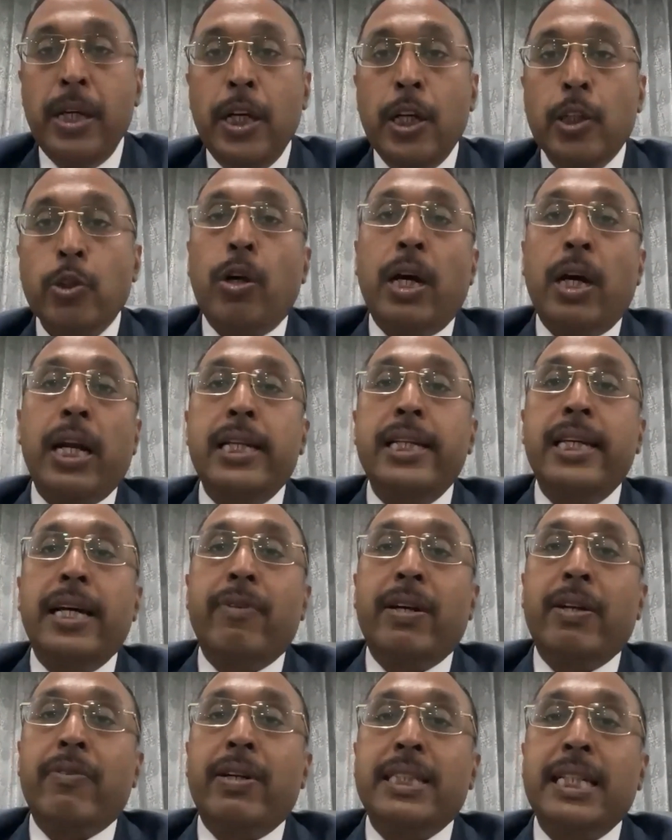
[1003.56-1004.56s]
So earlier
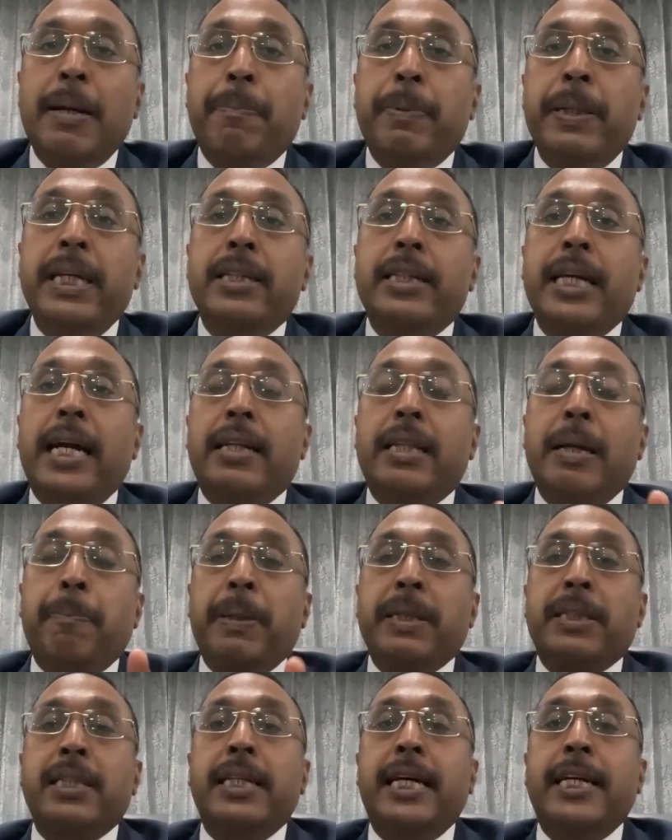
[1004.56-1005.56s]
what was happening, that the
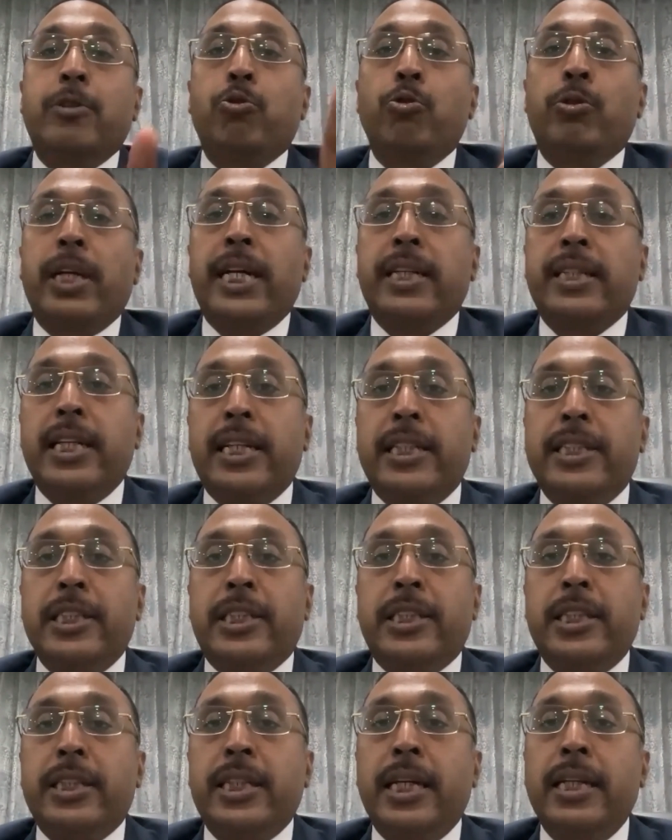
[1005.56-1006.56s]
person has to take the
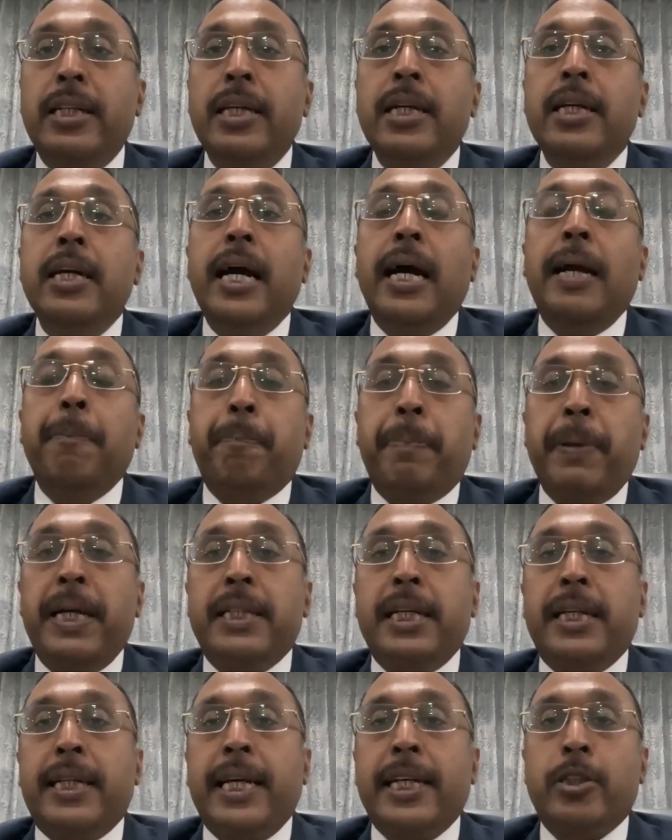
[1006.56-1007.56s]
registration and pay
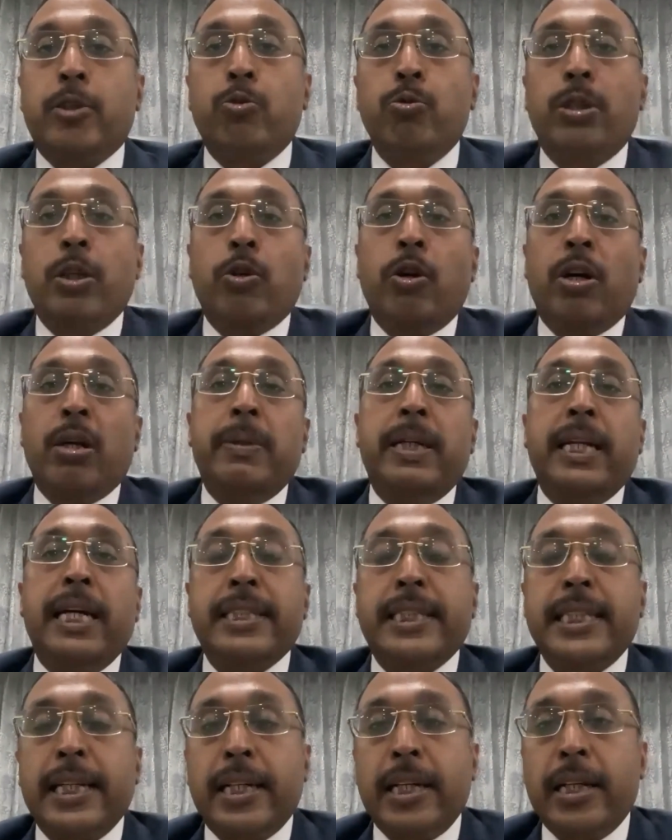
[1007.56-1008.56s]
the tax to the government
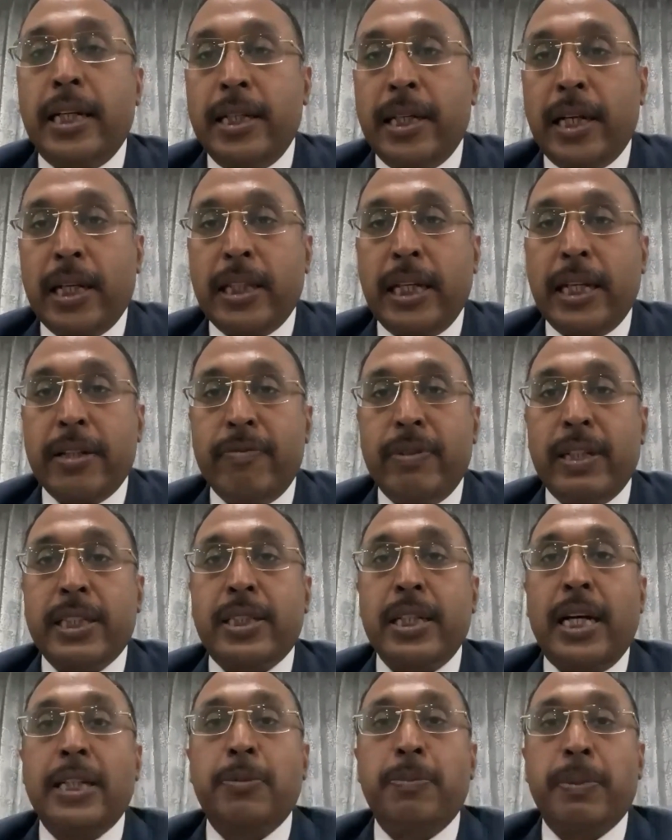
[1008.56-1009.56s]
exchequer under the reverse
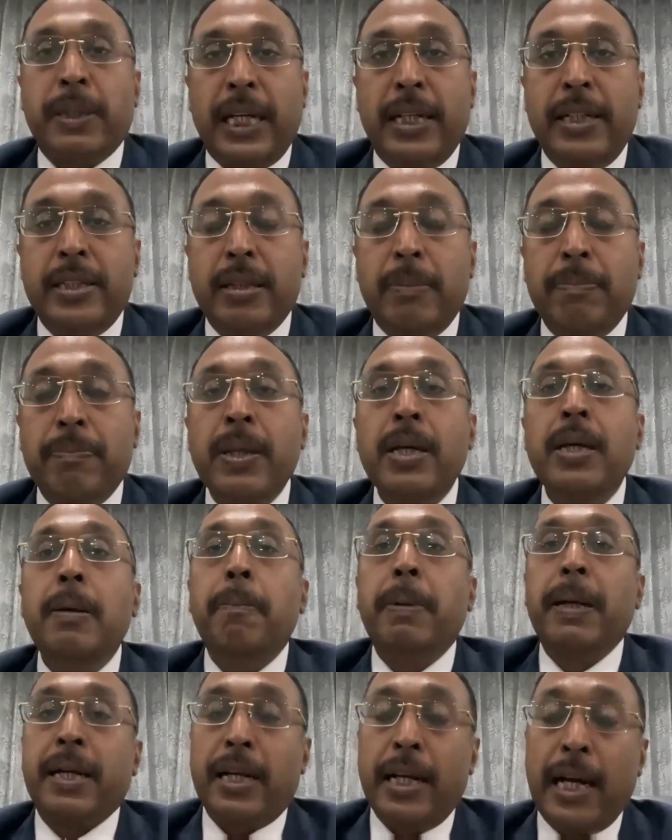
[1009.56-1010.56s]
charge mechanism.
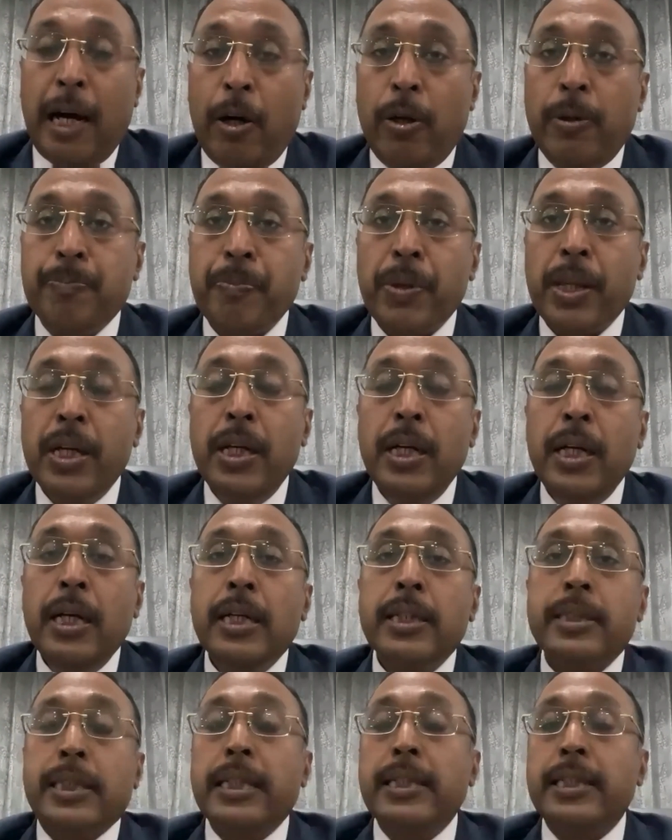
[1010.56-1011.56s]
But now,
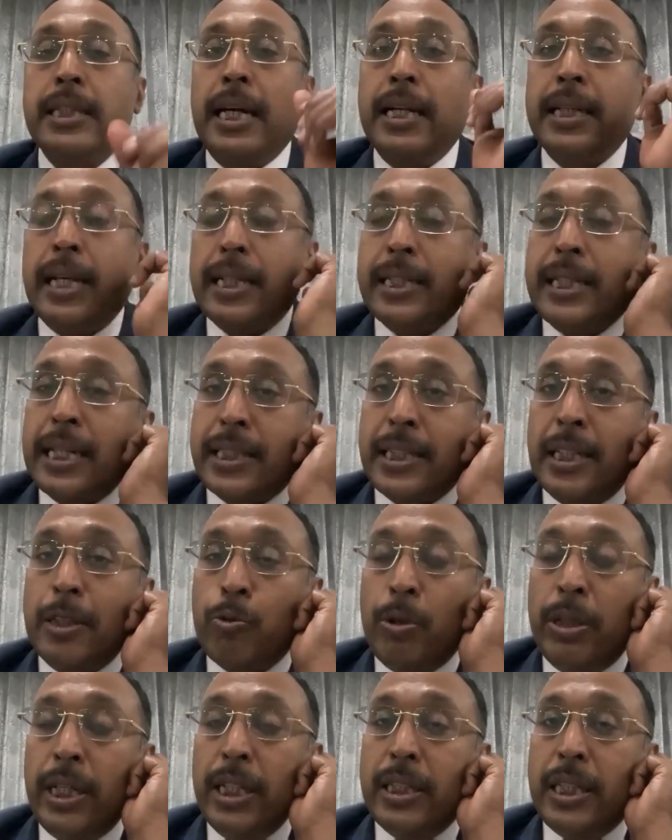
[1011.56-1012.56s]
since under section
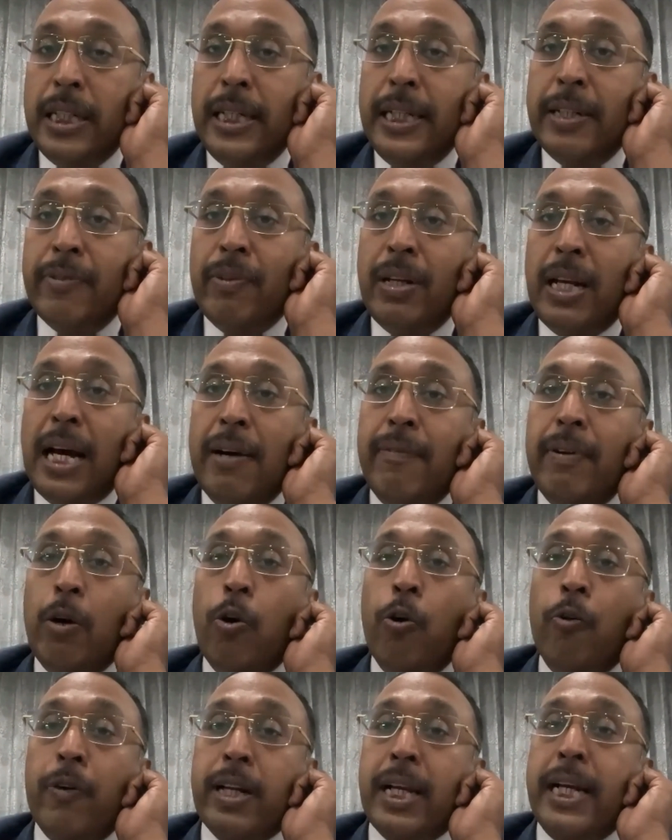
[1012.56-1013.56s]
23 it will have an
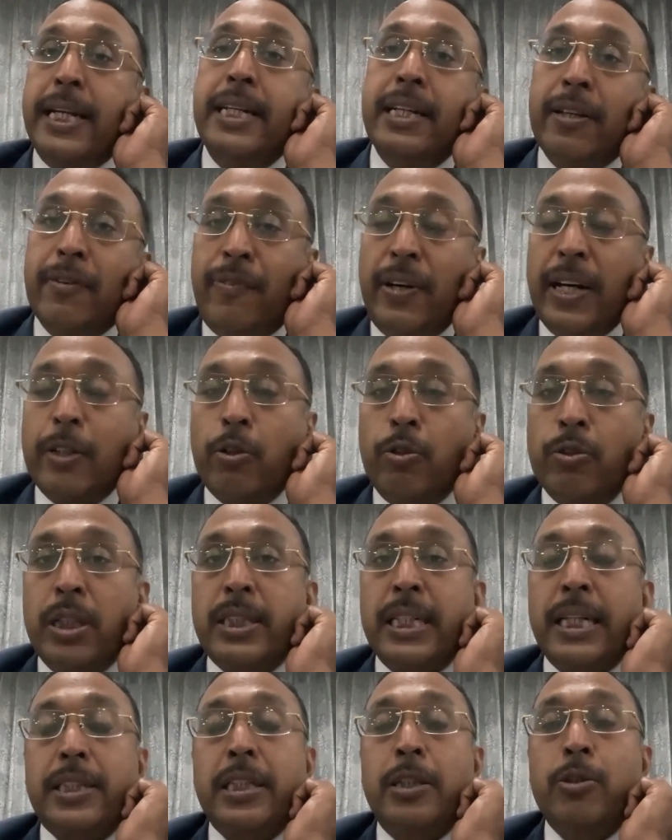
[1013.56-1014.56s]
overriding effect on the
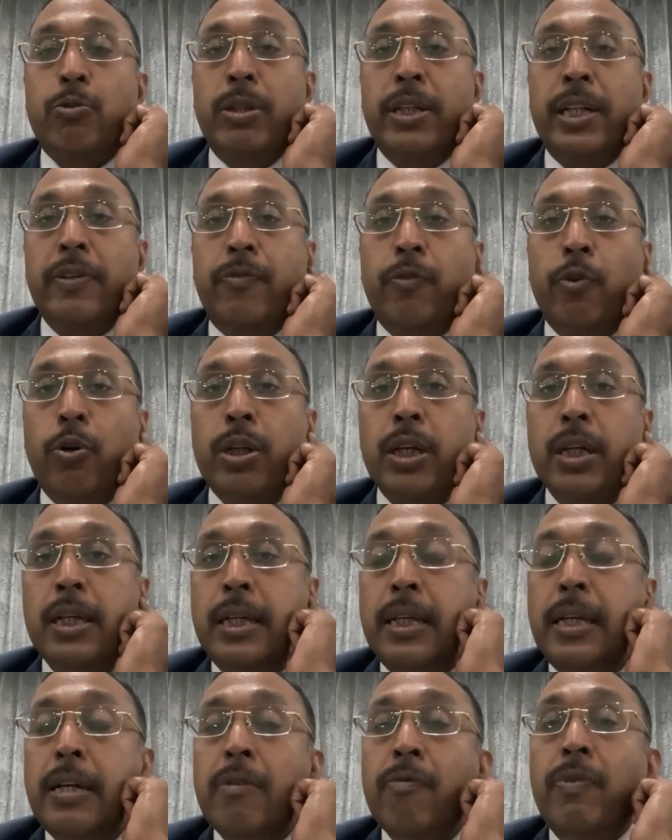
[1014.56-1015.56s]
section 24,
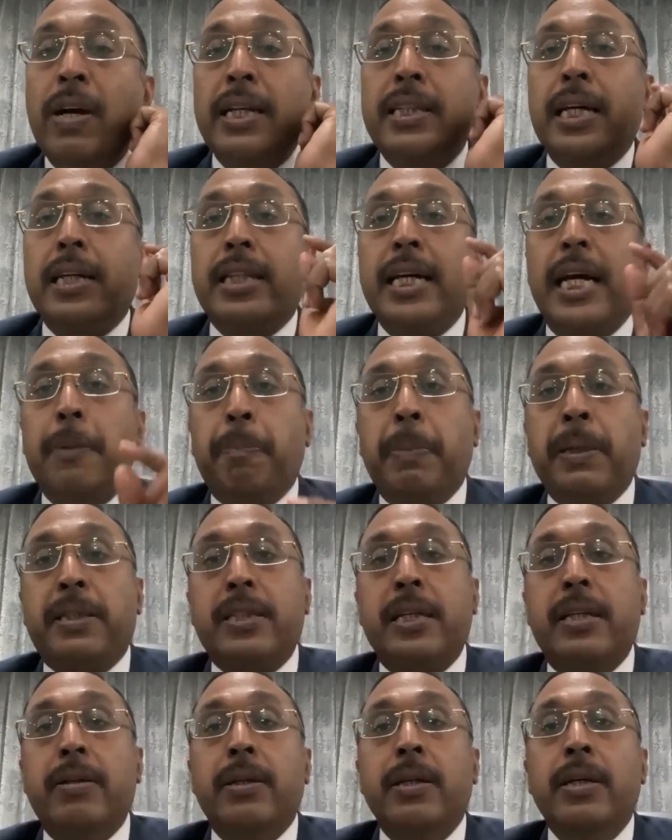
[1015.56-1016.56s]
whether that
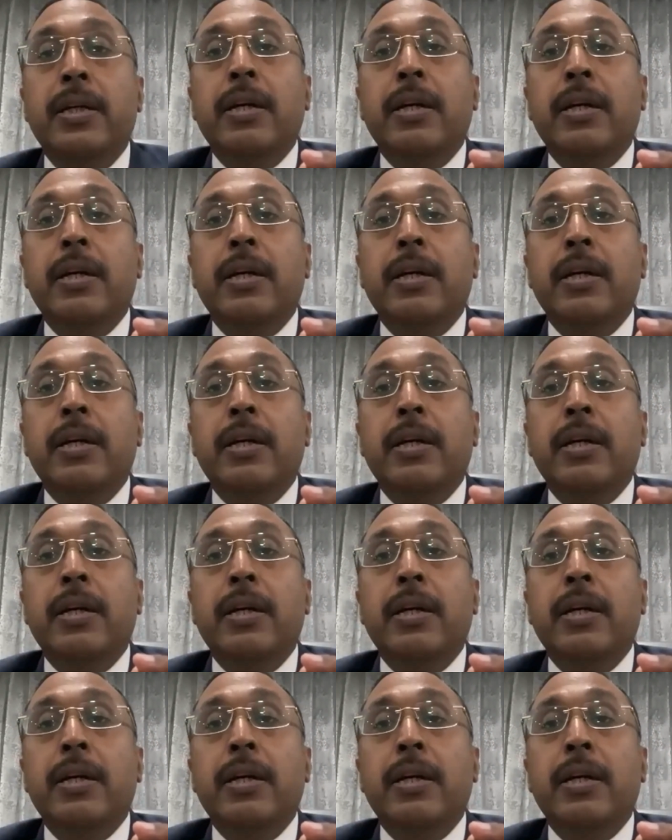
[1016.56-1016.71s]
person